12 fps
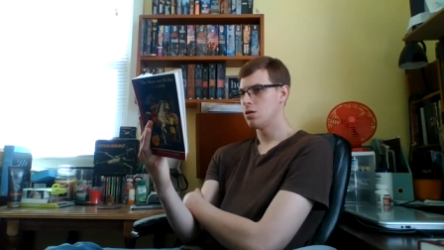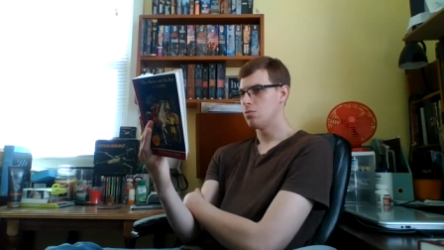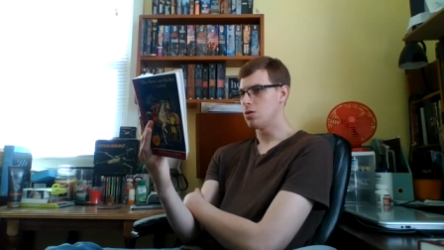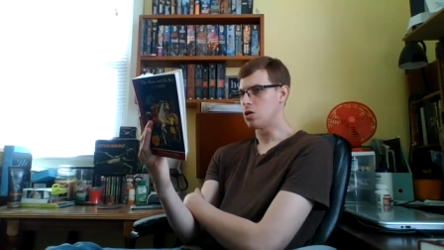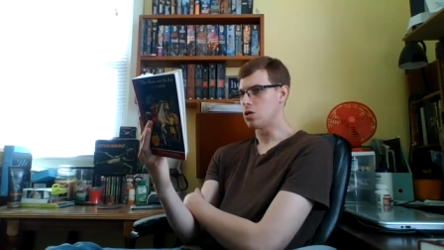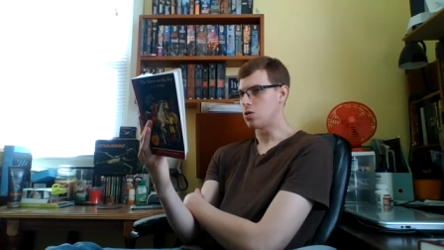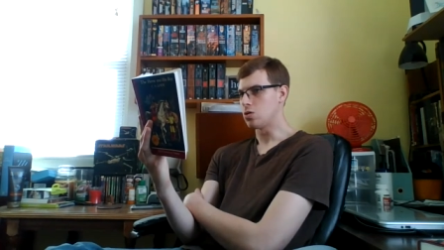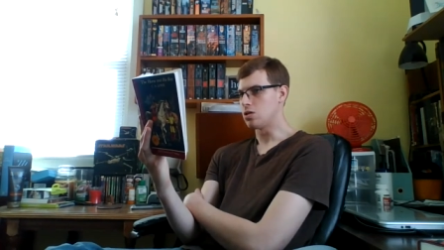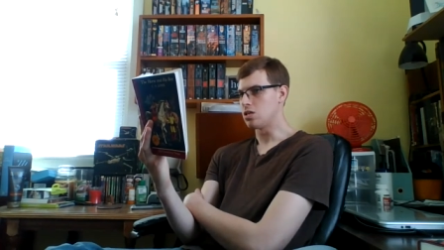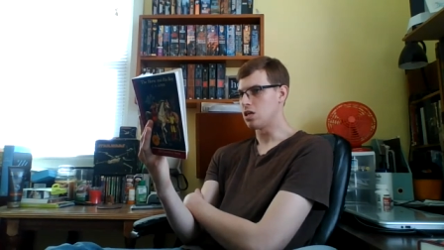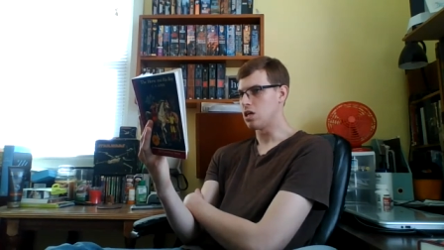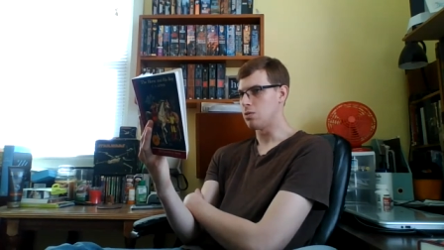but he
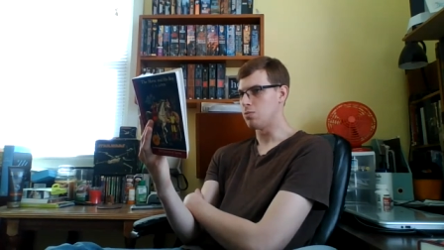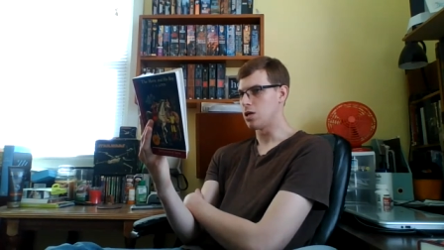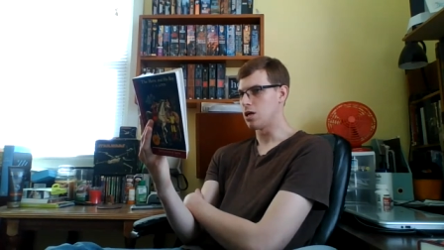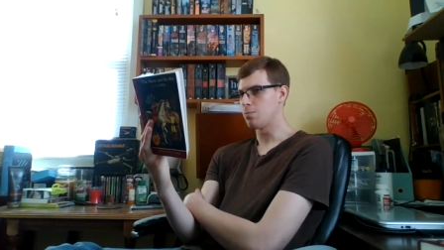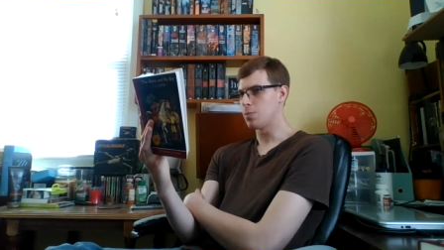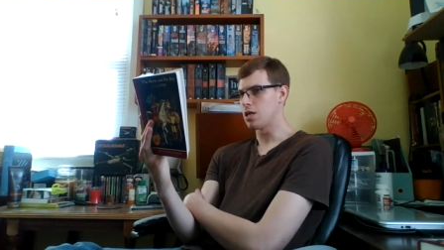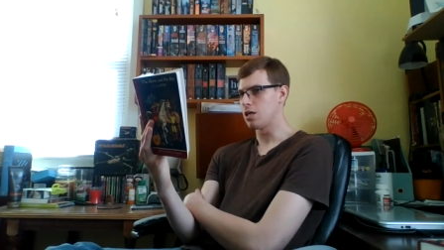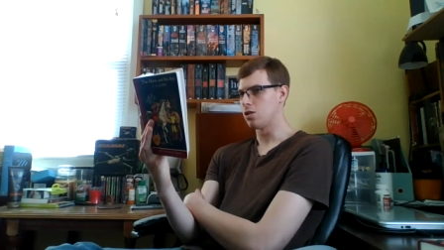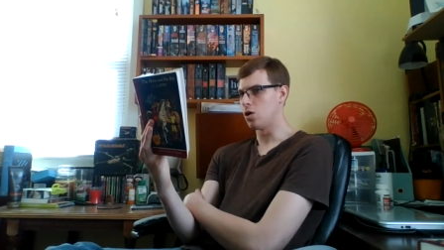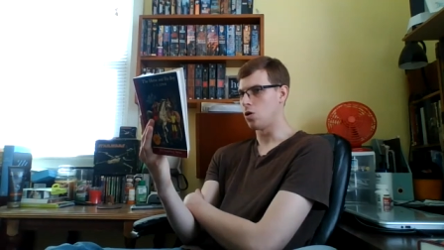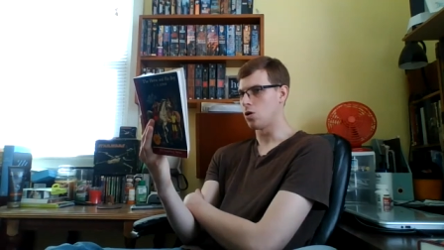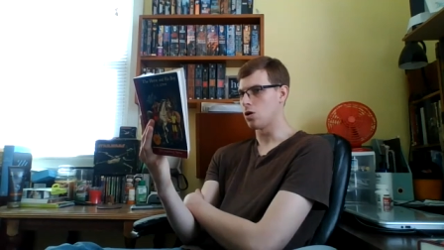couldn't keep it up any
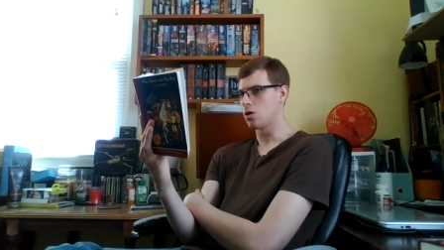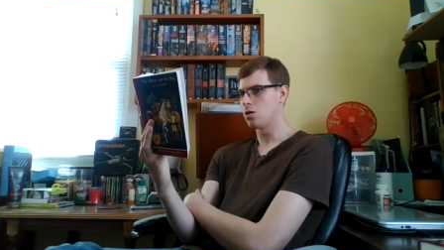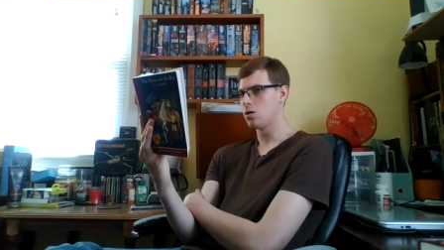longer.